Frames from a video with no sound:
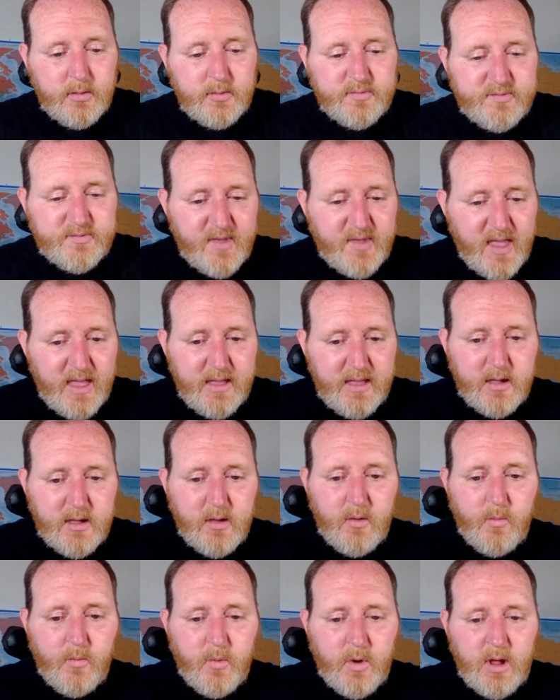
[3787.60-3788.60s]
take
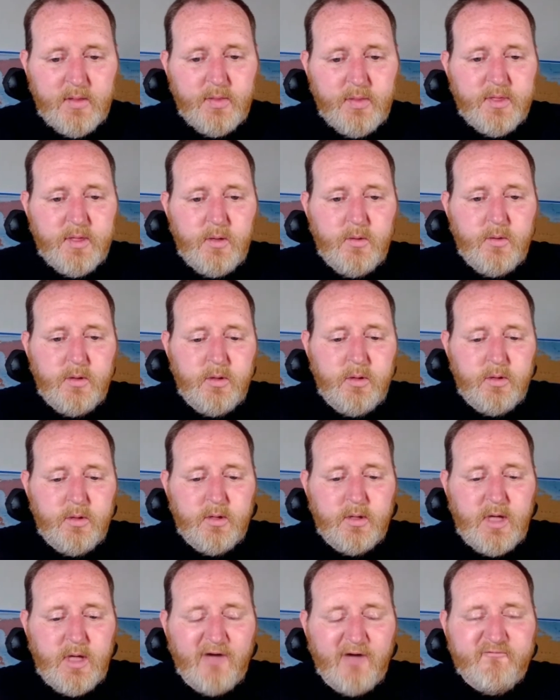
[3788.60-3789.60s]
what the
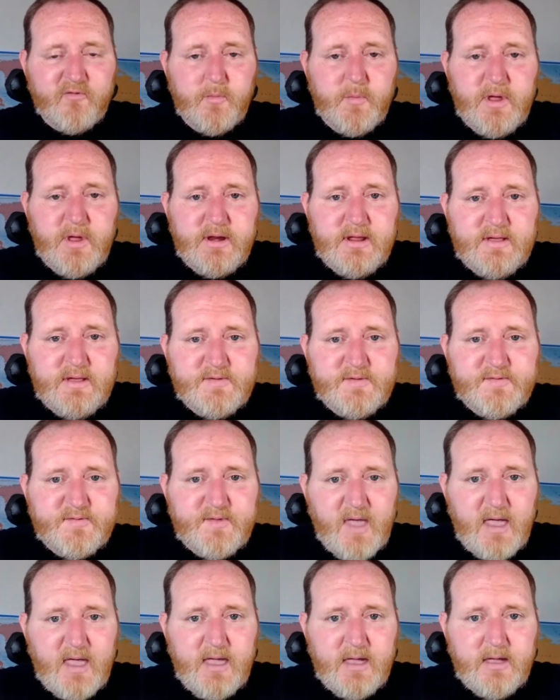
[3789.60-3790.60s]
government is
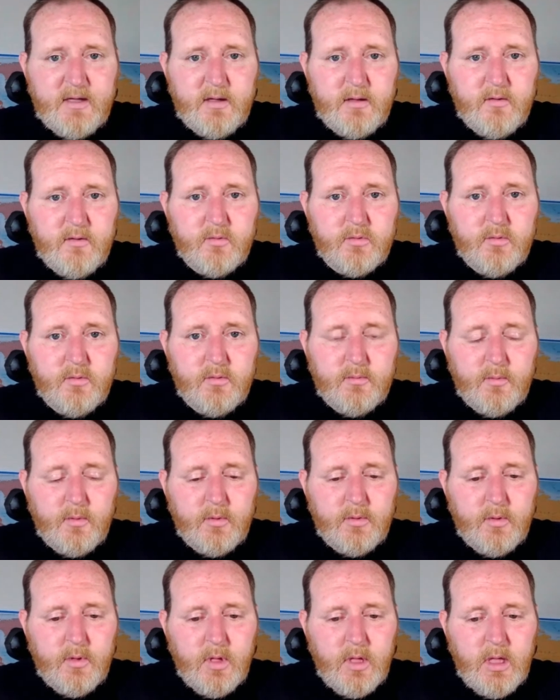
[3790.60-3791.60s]
saying,
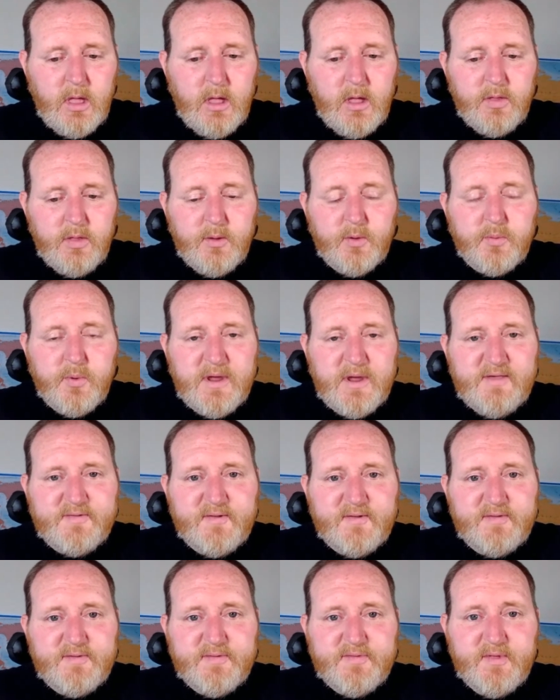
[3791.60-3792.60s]
the
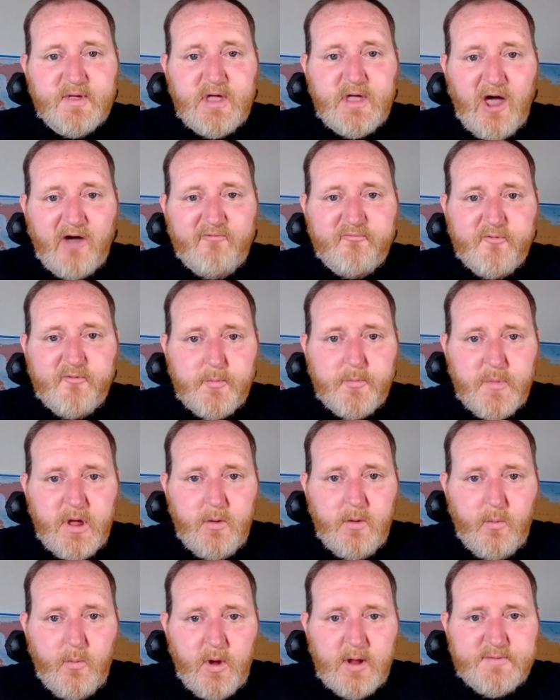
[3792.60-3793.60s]
reasons the
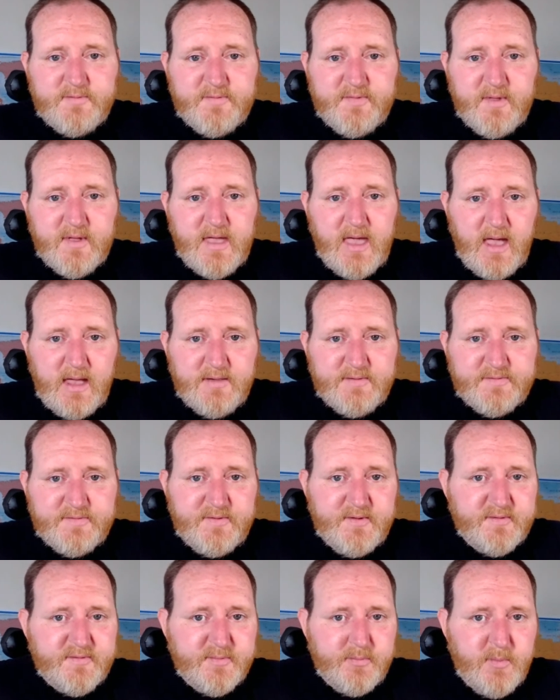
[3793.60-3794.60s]
government wants the case
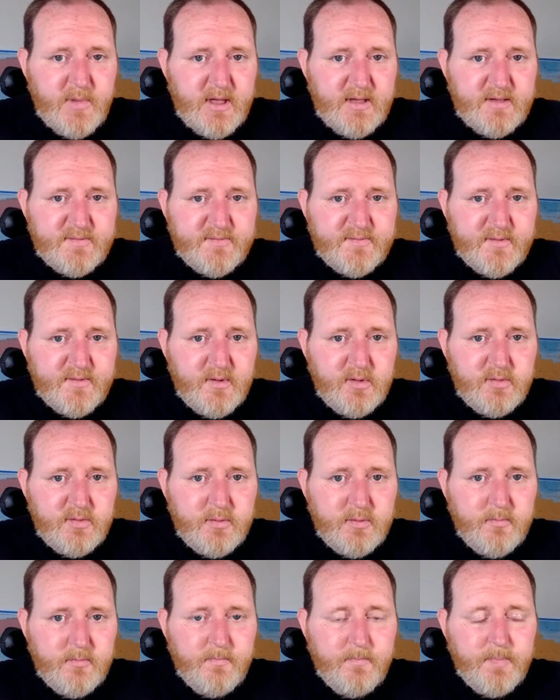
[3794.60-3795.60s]
dismissed.
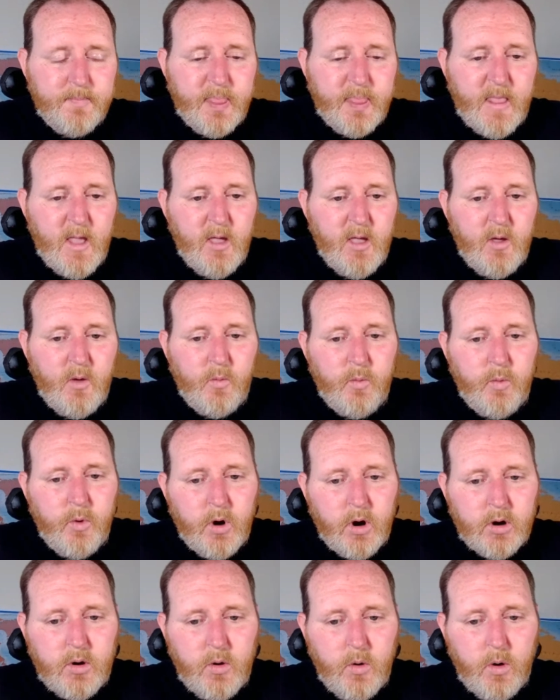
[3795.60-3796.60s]

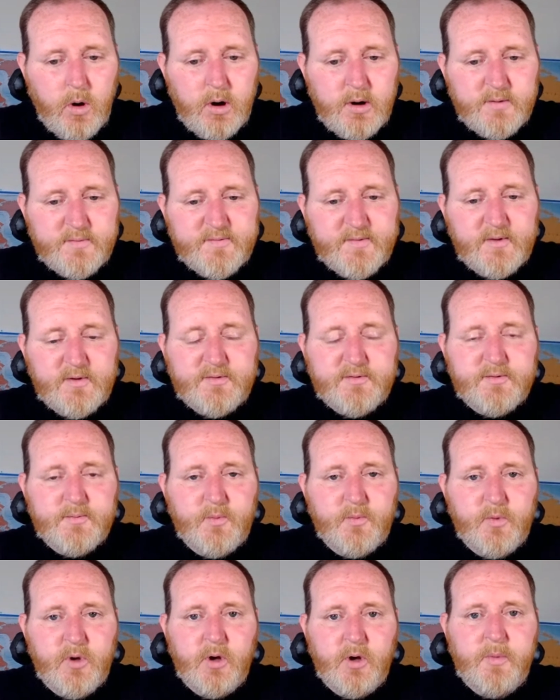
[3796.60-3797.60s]
Workhorse
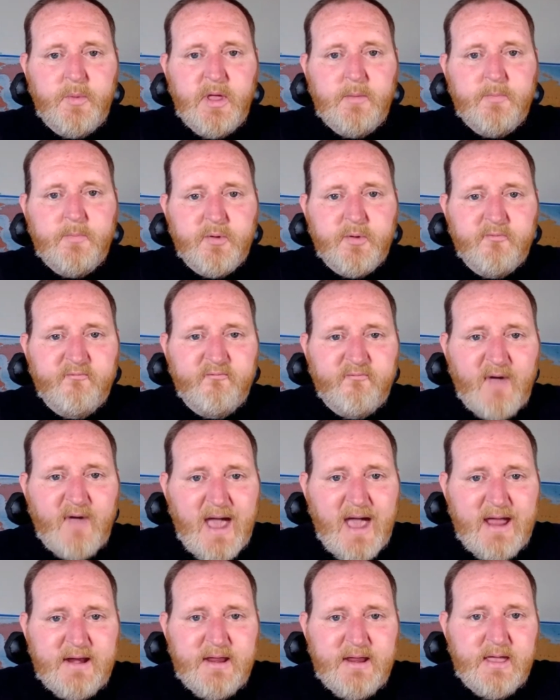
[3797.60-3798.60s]
will be
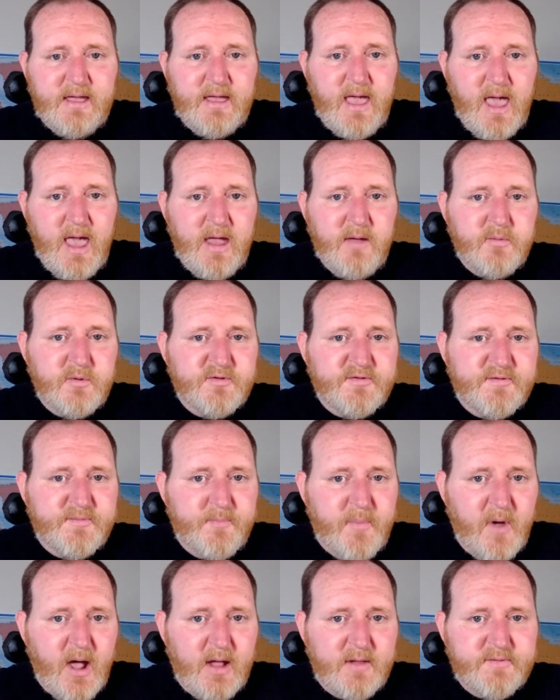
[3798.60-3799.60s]
providing a
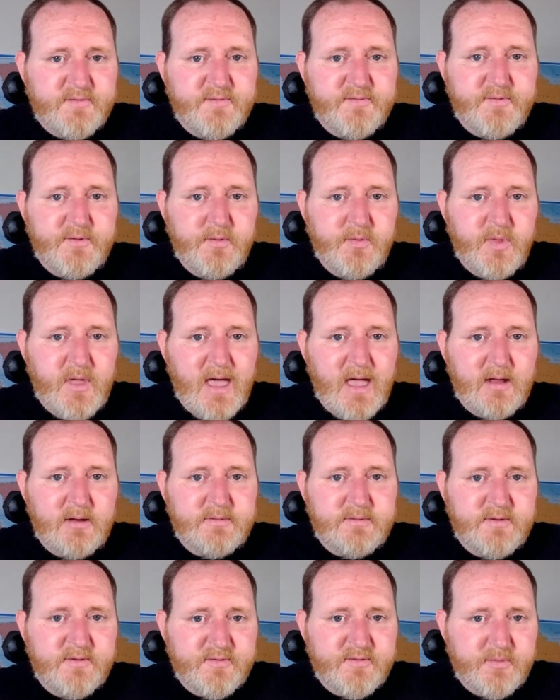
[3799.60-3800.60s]
response to
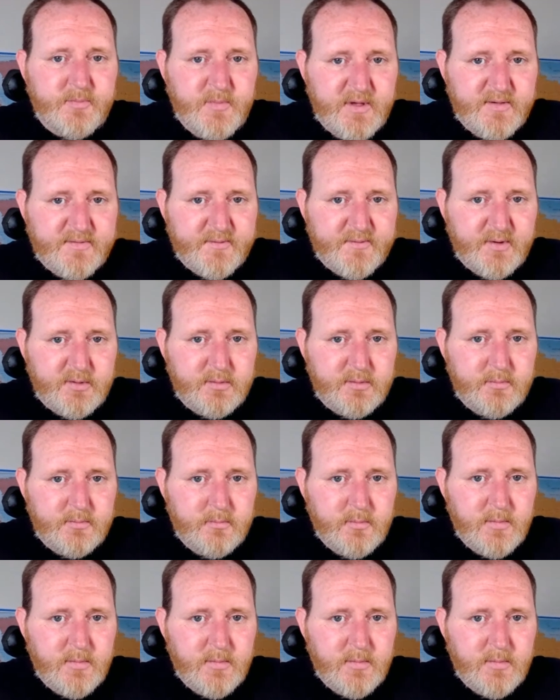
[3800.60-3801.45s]
that dismissal